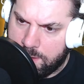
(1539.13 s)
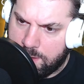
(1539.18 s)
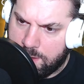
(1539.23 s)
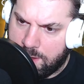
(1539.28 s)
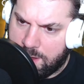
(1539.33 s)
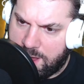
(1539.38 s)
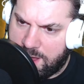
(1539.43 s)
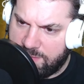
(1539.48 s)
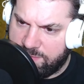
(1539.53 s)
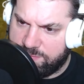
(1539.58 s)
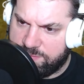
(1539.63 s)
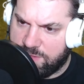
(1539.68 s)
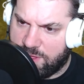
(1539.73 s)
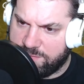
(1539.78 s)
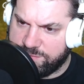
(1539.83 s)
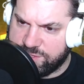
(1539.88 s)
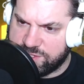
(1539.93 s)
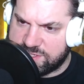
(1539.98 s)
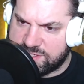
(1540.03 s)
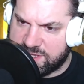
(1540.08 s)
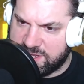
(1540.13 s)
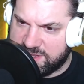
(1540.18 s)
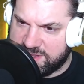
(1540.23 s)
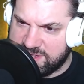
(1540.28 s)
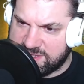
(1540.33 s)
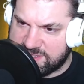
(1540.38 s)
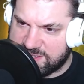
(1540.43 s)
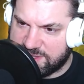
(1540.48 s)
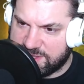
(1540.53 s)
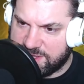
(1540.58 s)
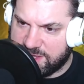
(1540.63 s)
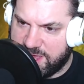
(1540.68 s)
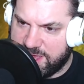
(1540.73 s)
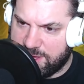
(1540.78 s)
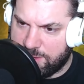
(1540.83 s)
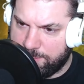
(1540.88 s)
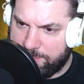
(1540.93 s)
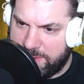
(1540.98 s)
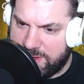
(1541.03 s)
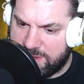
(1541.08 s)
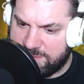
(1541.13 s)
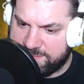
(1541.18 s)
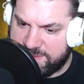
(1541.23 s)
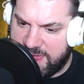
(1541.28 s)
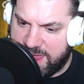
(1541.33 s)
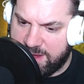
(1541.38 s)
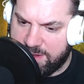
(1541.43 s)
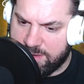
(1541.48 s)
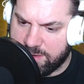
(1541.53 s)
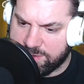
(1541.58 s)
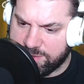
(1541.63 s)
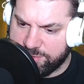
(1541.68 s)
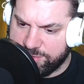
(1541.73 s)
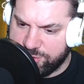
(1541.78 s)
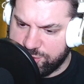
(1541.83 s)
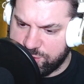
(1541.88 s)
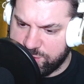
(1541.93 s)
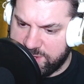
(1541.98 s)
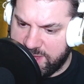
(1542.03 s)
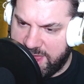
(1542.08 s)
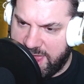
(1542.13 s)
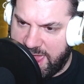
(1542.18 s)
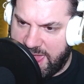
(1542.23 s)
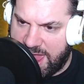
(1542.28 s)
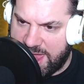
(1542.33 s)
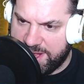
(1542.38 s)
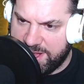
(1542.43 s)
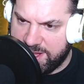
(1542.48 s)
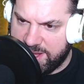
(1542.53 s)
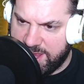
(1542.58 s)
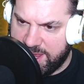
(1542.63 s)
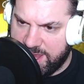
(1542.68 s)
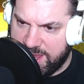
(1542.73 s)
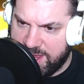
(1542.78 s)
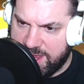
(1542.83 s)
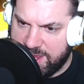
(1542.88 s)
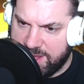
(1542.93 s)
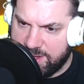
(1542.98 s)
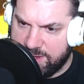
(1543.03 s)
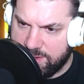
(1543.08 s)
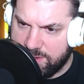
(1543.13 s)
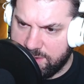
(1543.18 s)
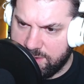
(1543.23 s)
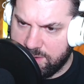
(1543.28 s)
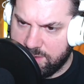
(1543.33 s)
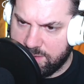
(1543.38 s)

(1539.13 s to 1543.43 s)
I love just like this little bit of character that you get adding in